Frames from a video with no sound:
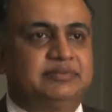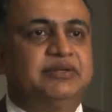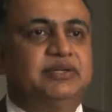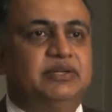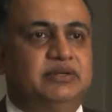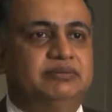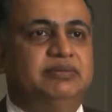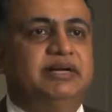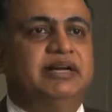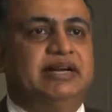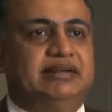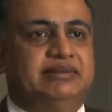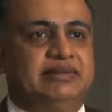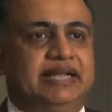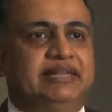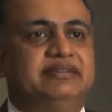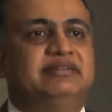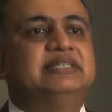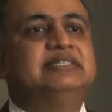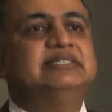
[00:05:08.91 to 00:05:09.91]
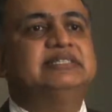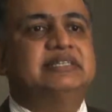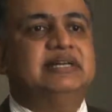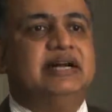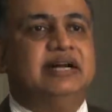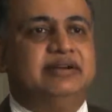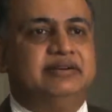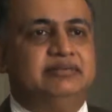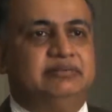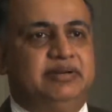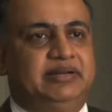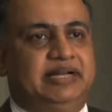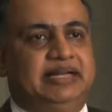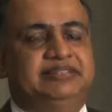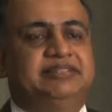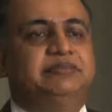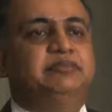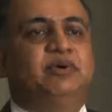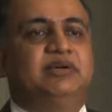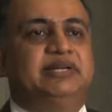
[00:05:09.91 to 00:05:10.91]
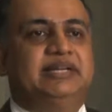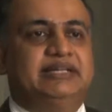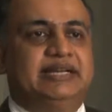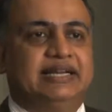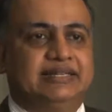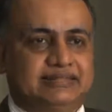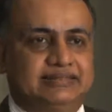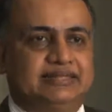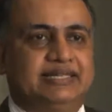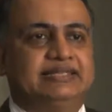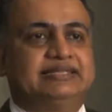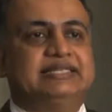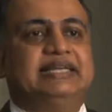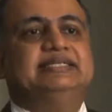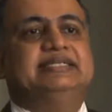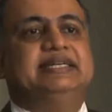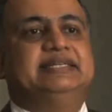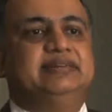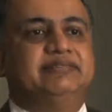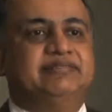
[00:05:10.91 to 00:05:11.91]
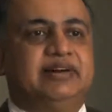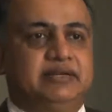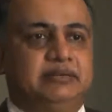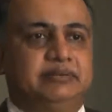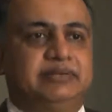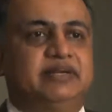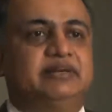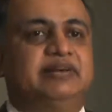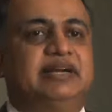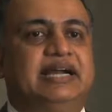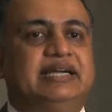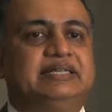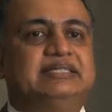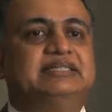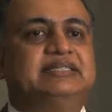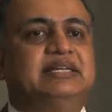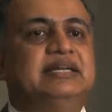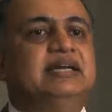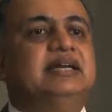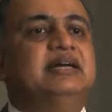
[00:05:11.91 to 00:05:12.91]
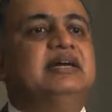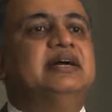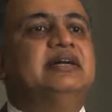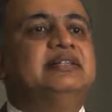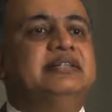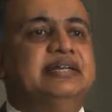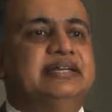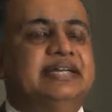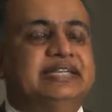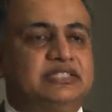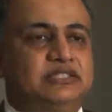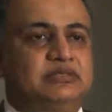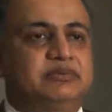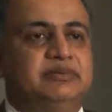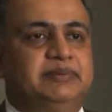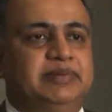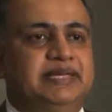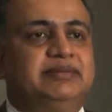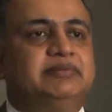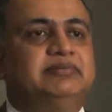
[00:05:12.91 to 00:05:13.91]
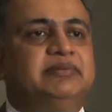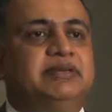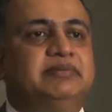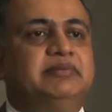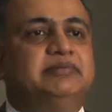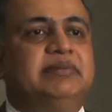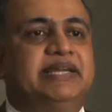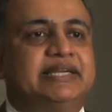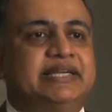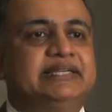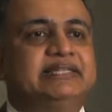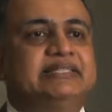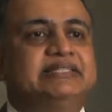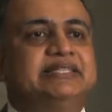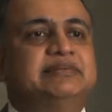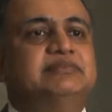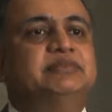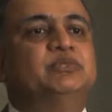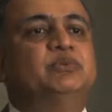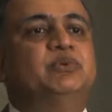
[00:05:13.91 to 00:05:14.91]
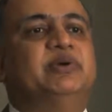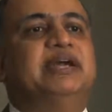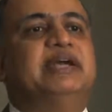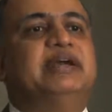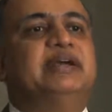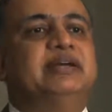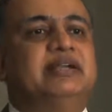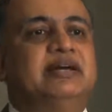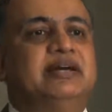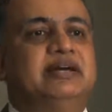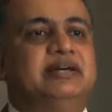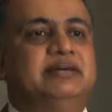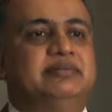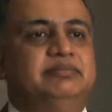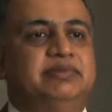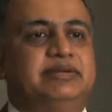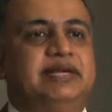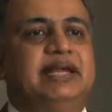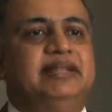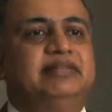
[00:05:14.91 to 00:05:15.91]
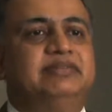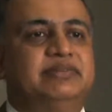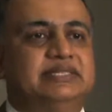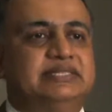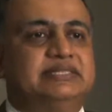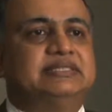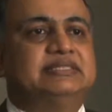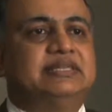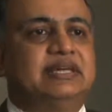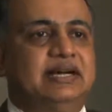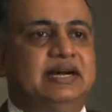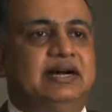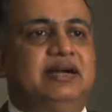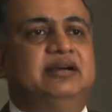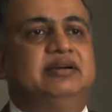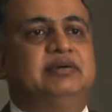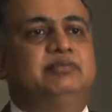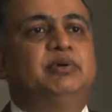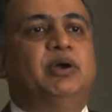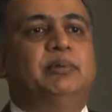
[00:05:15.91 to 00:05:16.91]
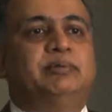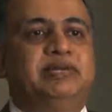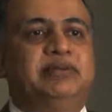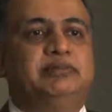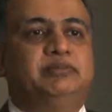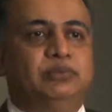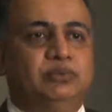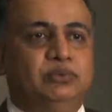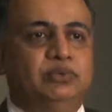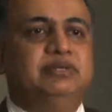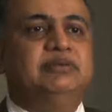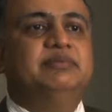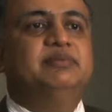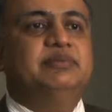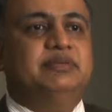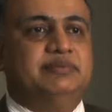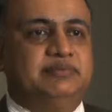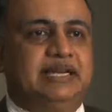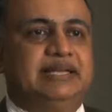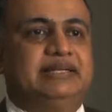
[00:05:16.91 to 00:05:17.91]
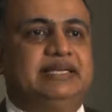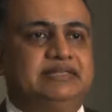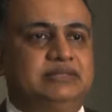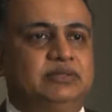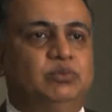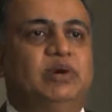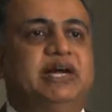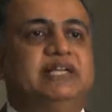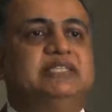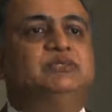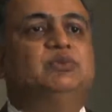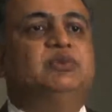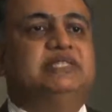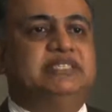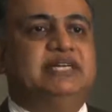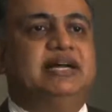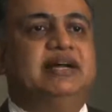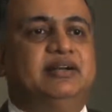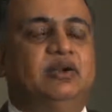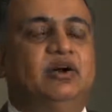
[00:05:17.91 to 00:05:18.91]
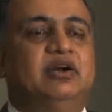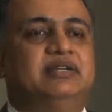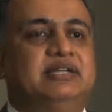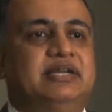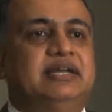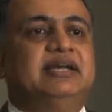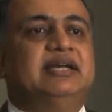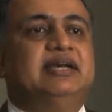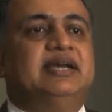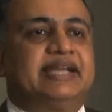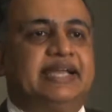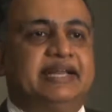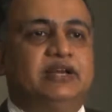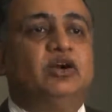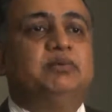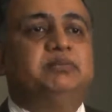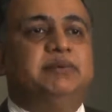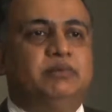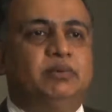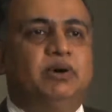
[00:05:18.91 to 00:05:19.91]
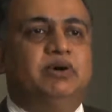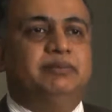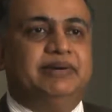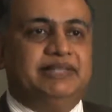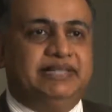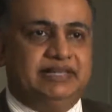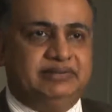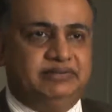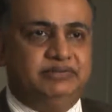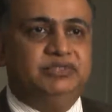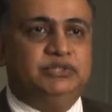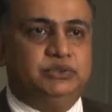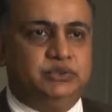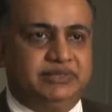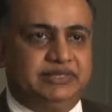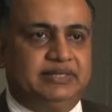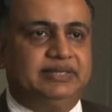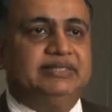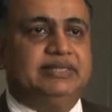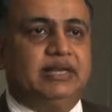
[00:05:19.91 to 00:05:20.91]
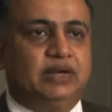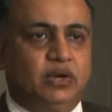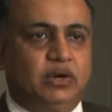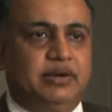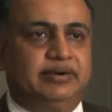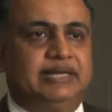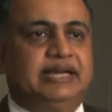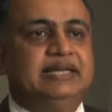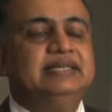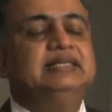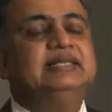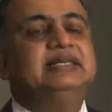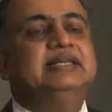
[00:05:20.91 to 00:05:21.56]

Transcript: Health risks are as important as I said, fundamental rights. There needs to be mechanisms where health risks are properly pooled, at least the ones which cannot be borne by the individual in the long run.